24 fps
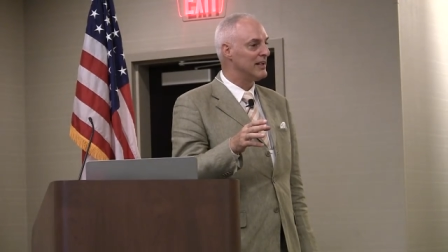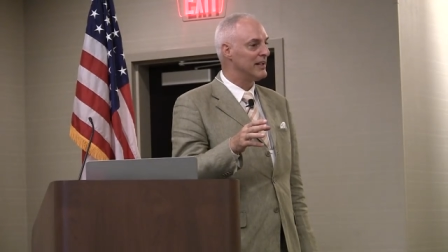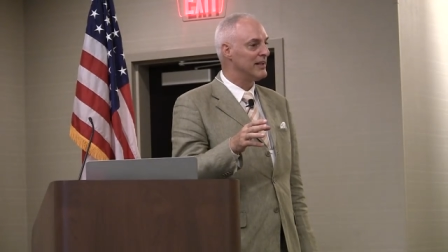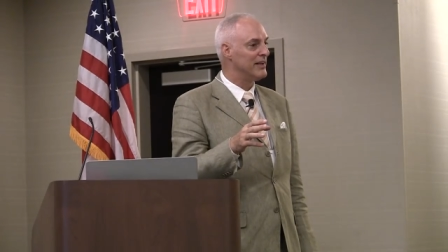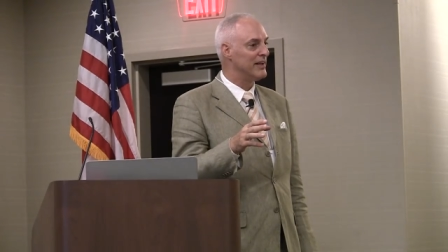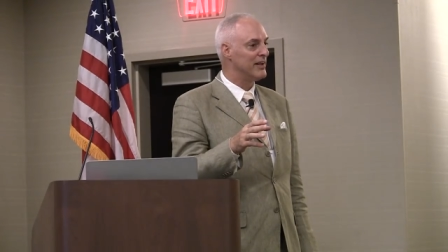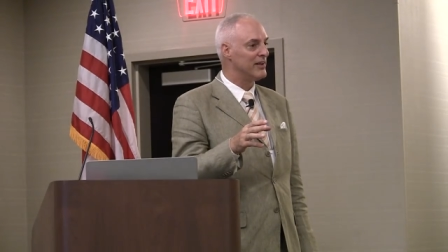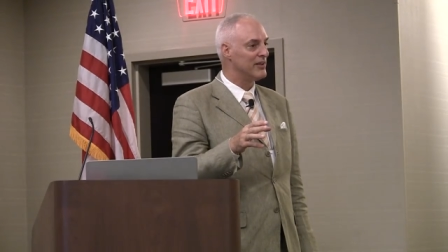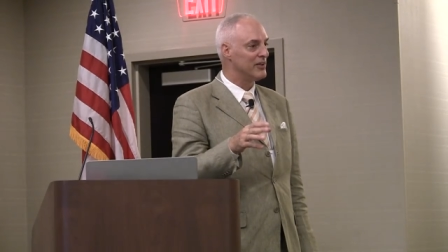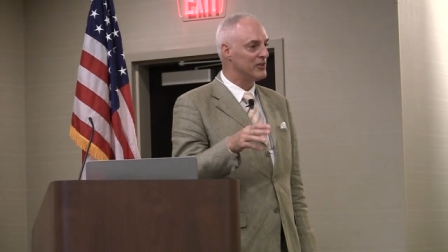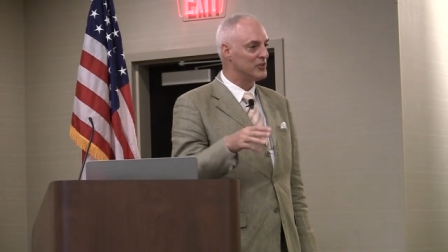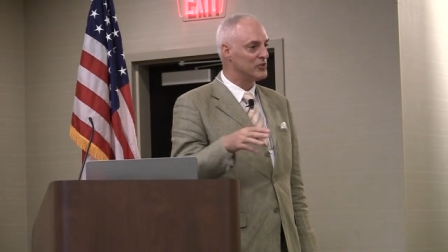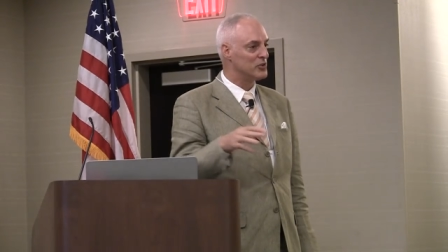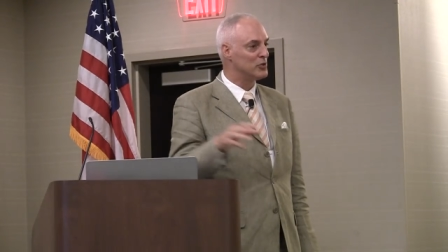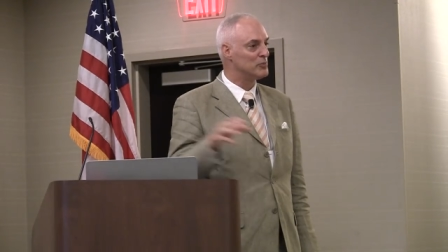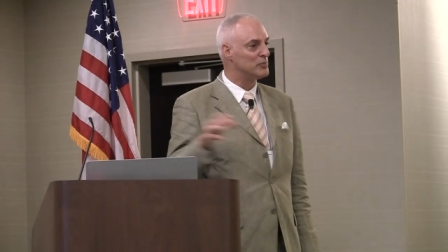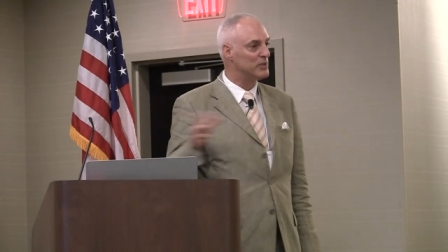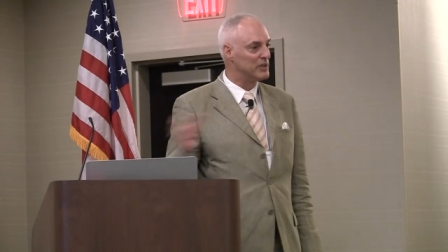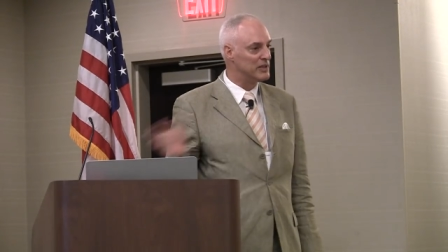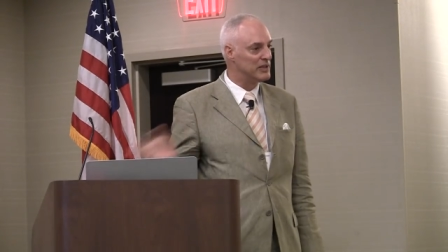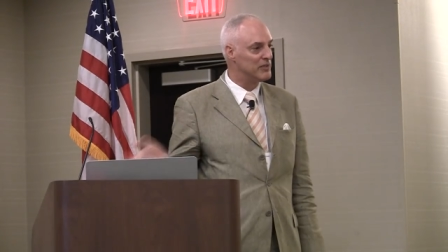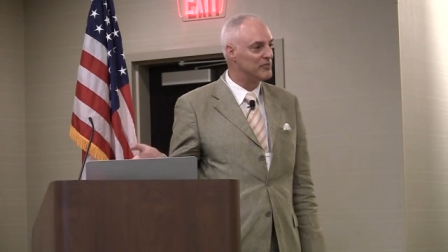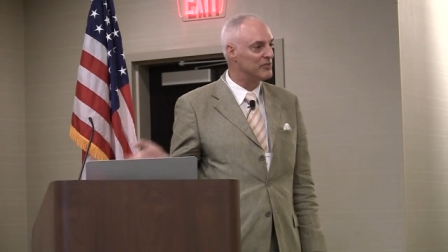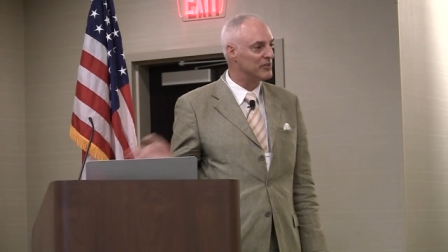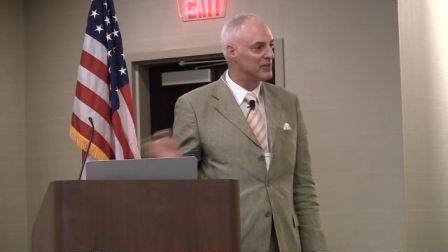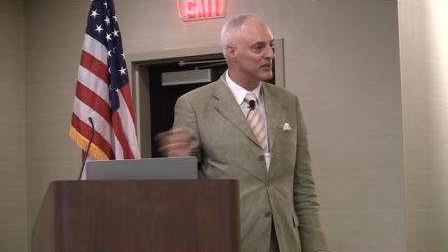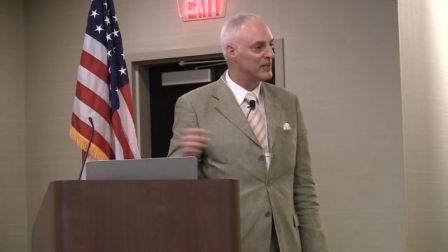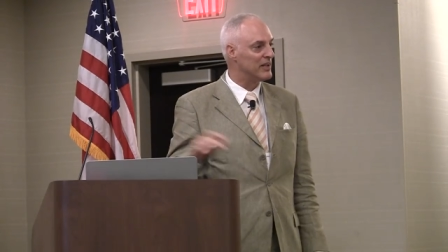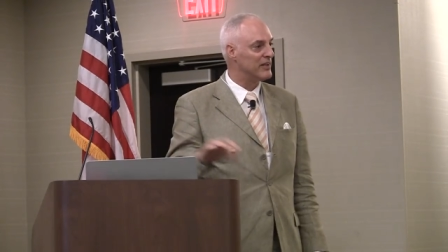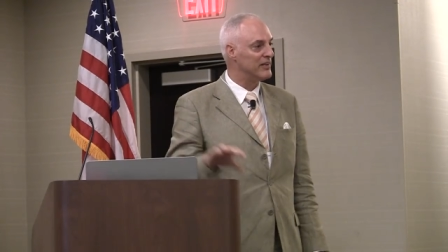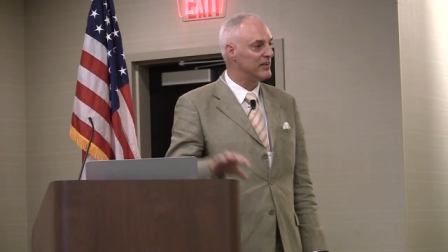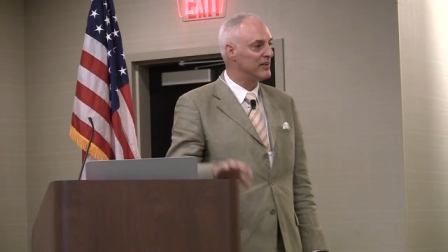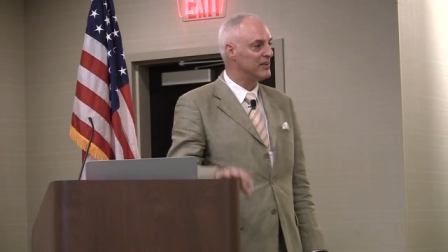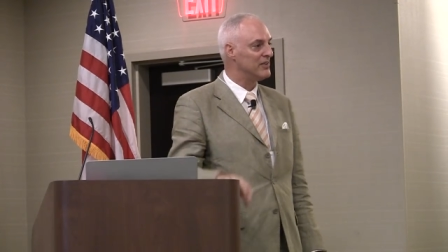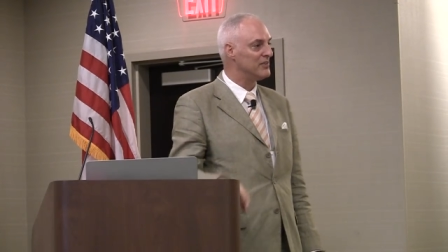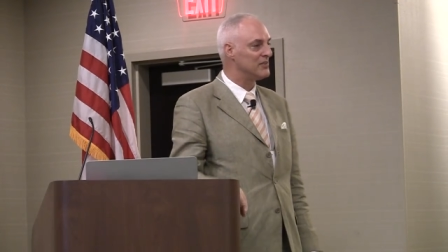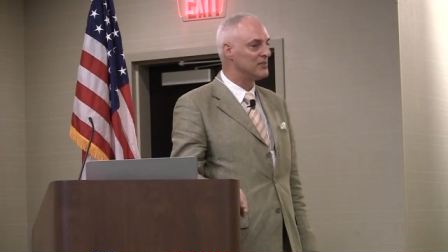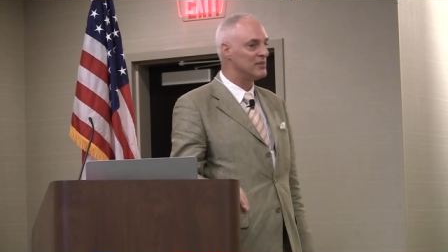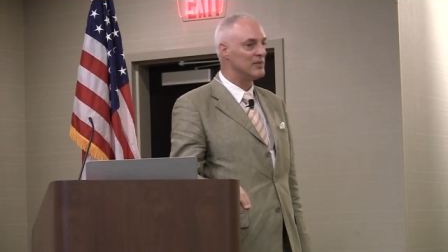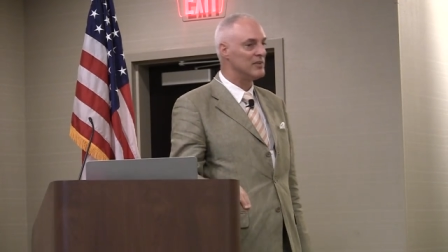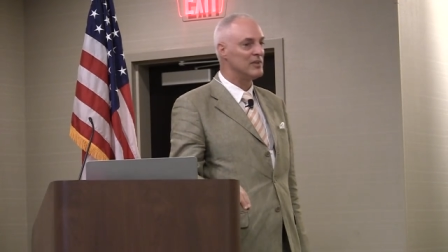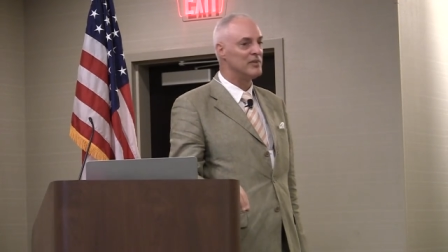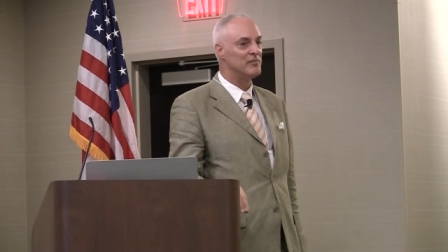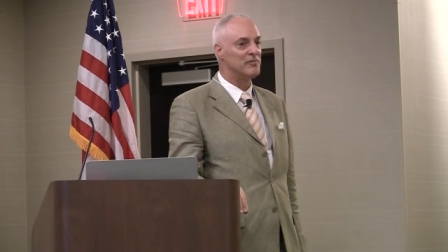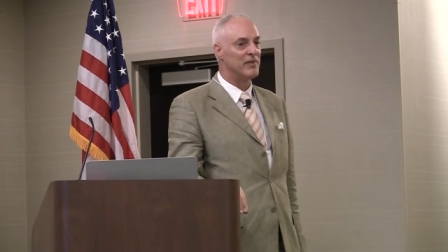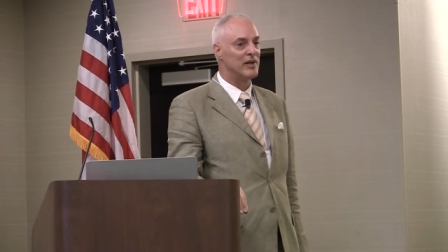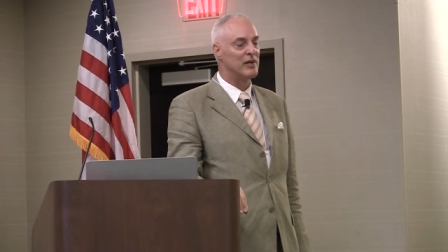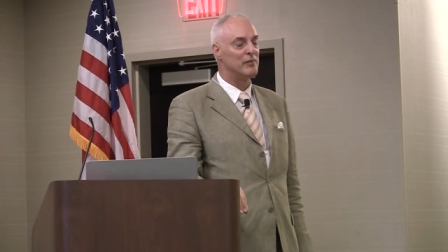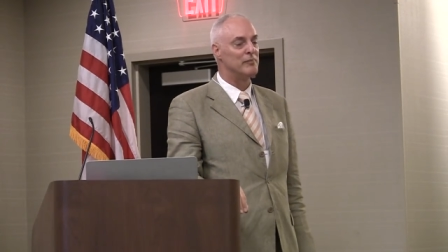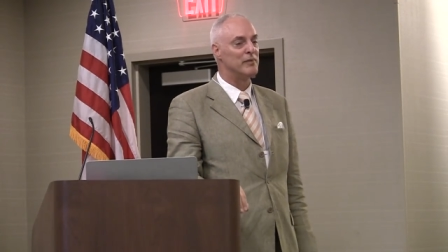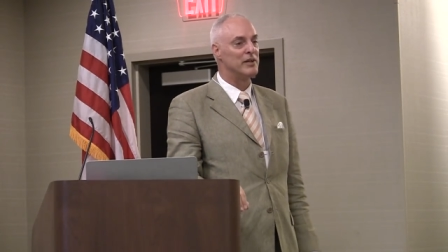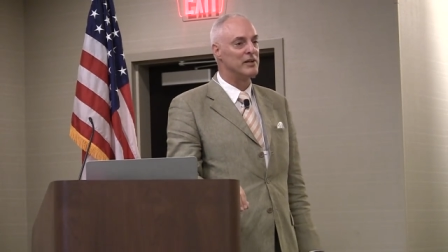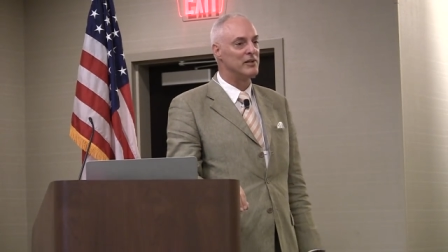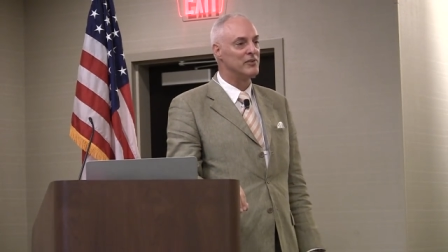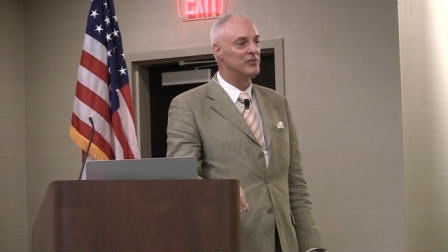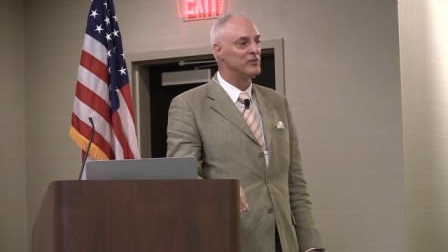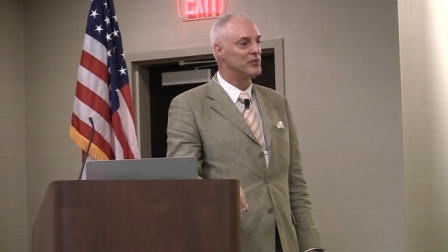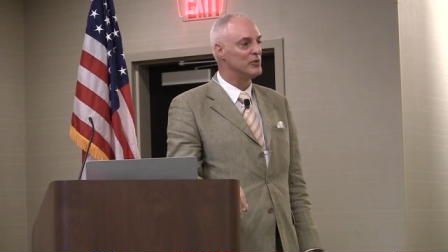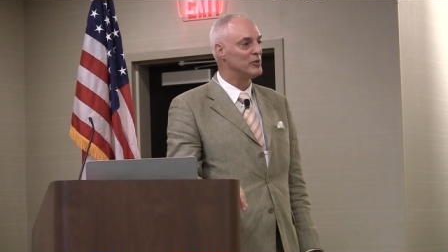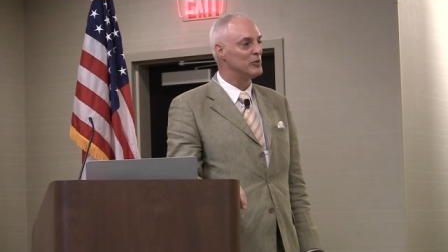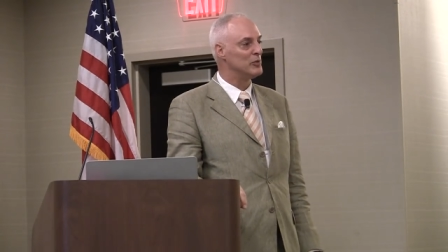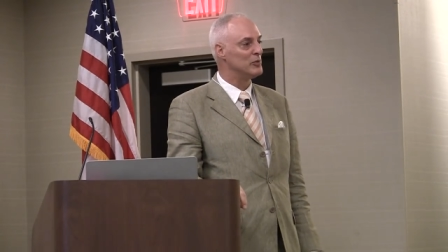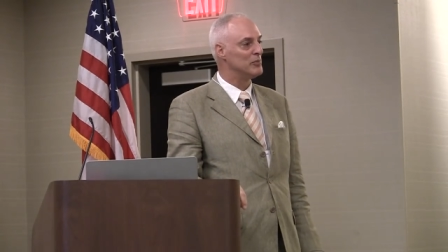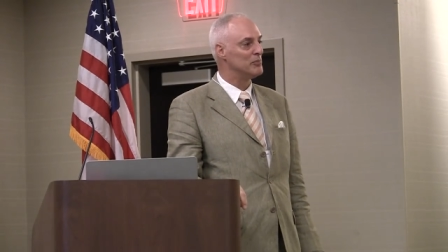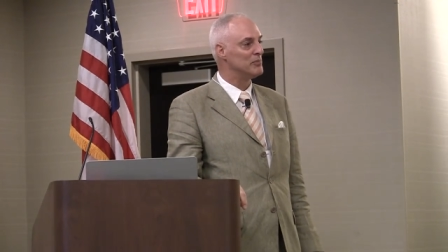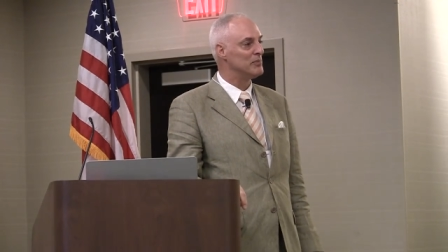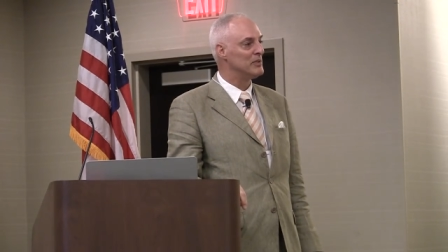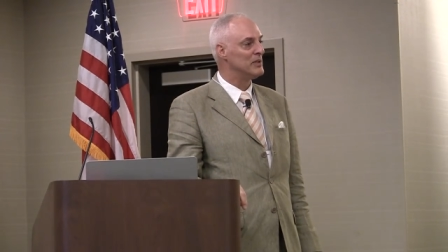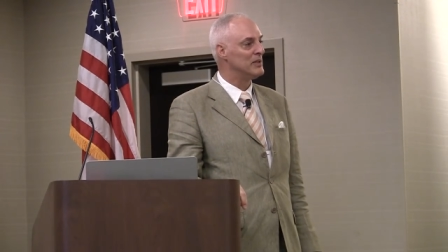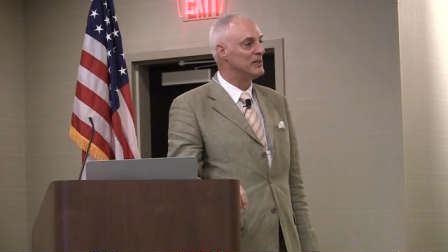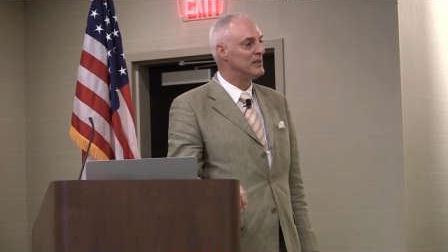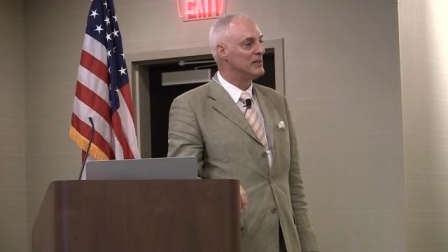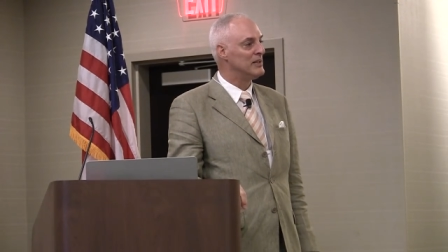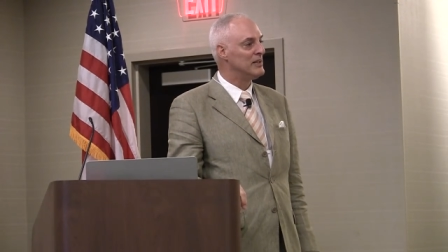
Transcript: and they're a true believer on these environmental doom,